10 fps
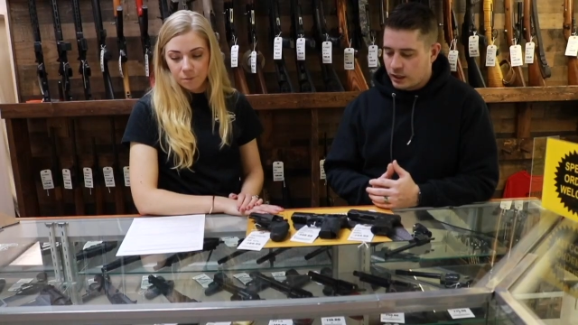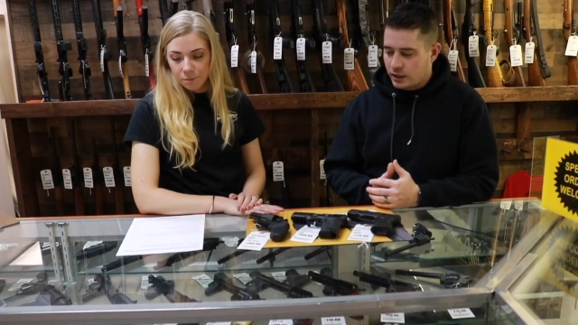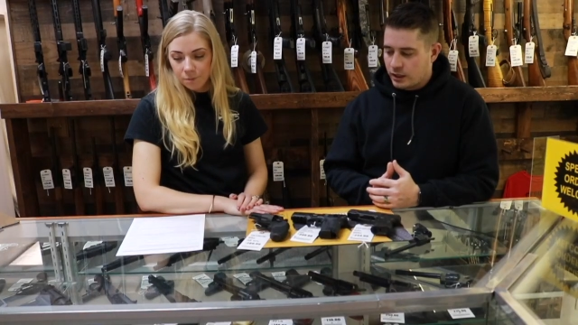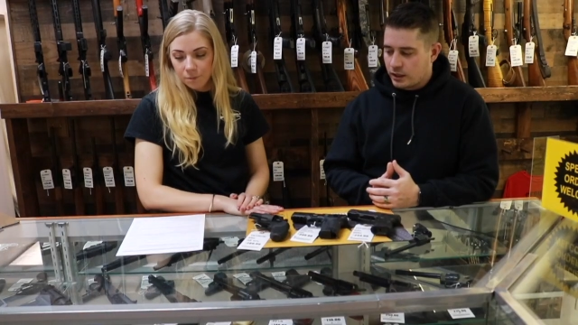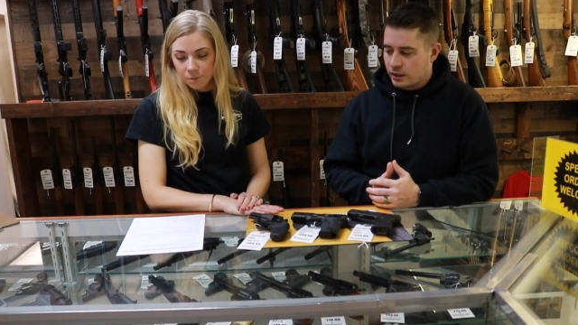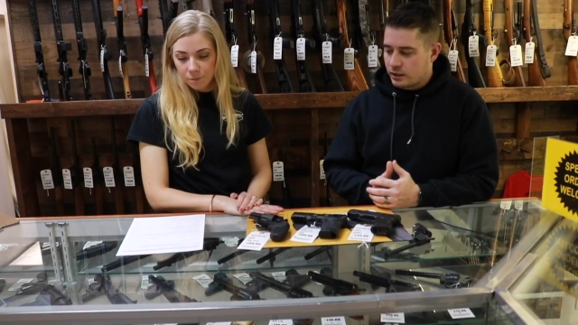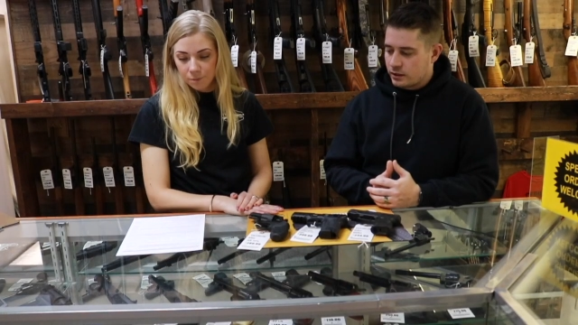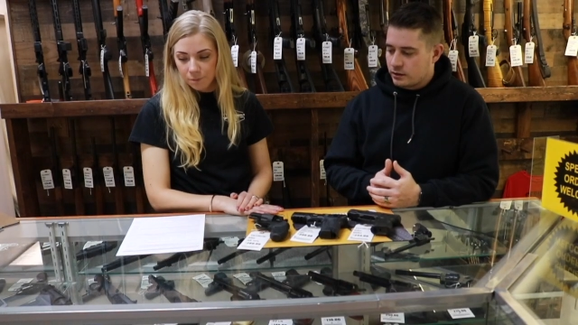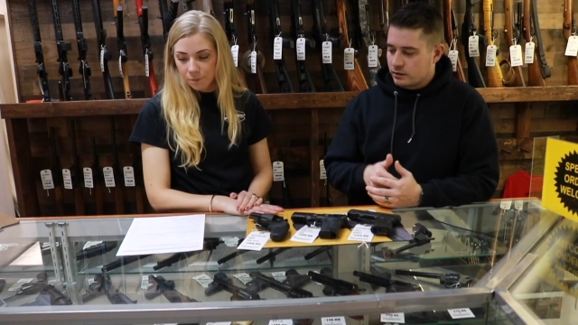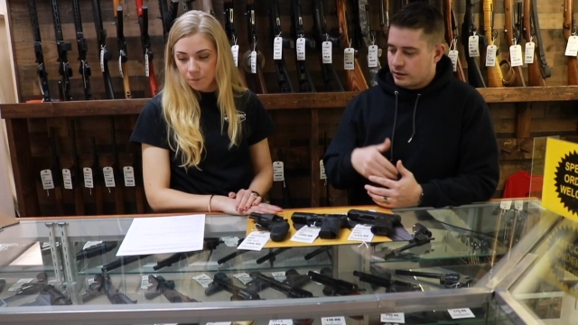
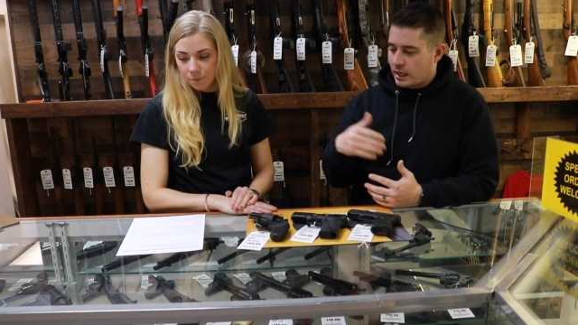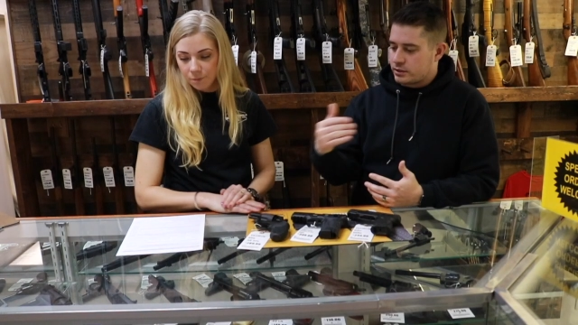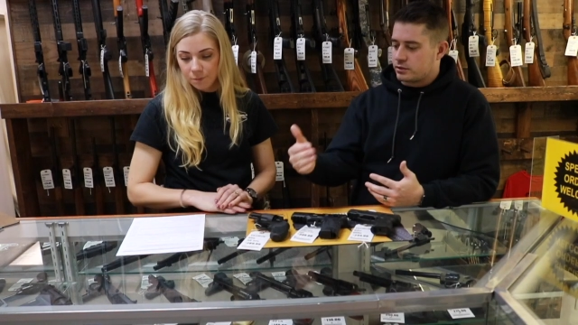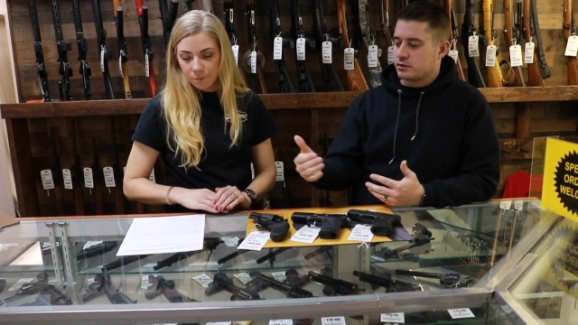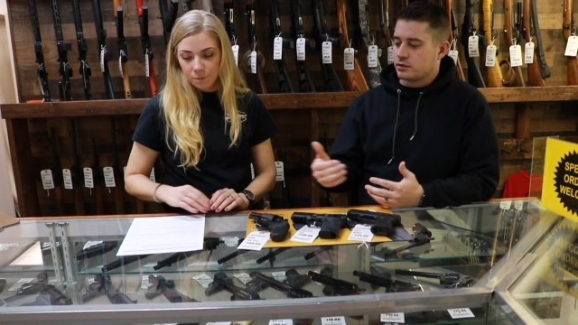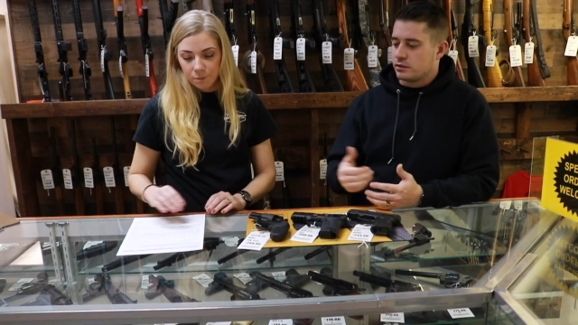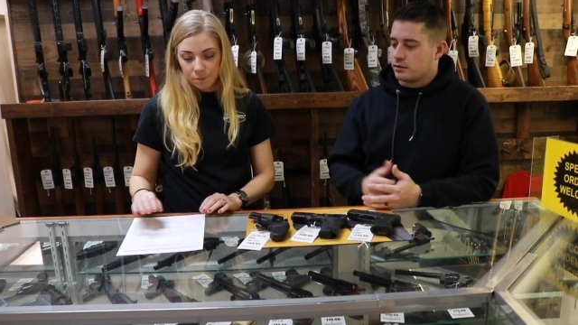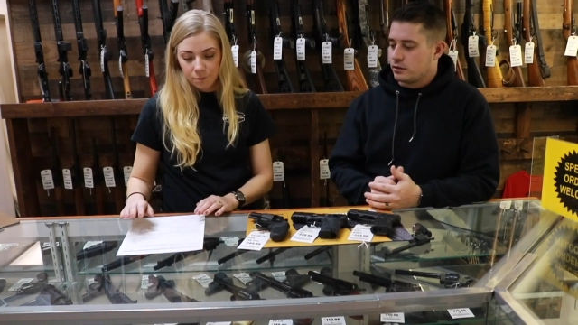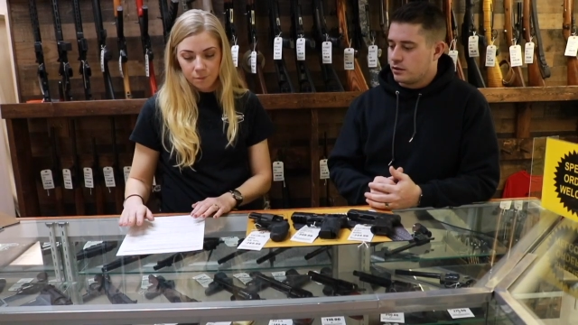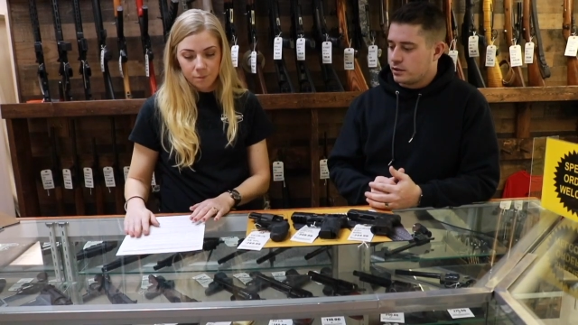Speaker 1: and that's
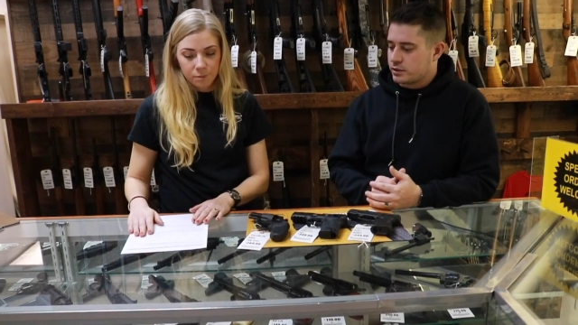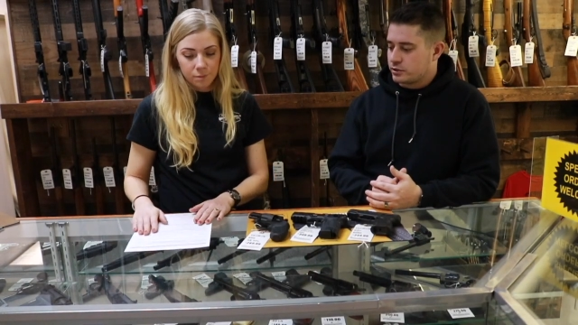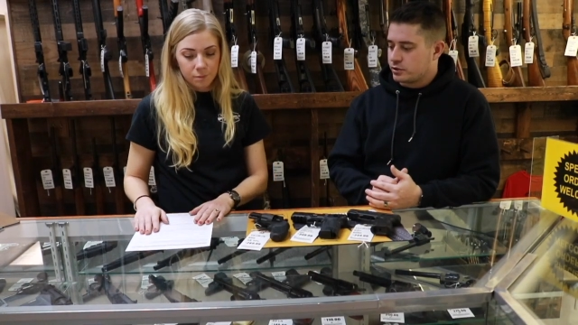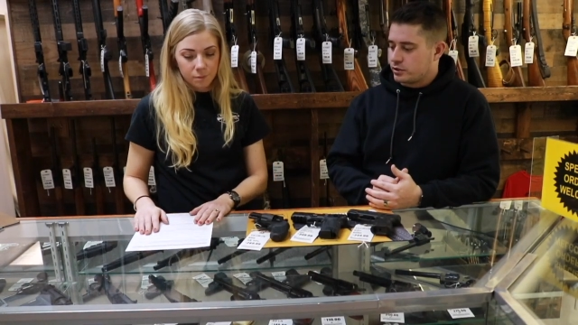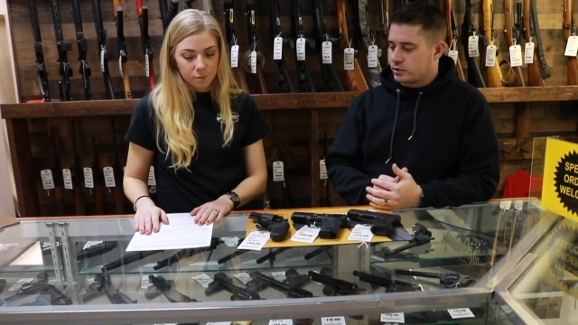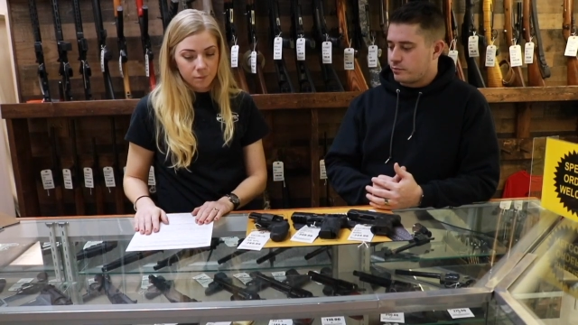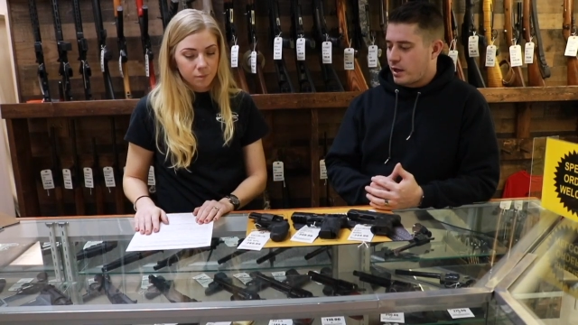essentially just a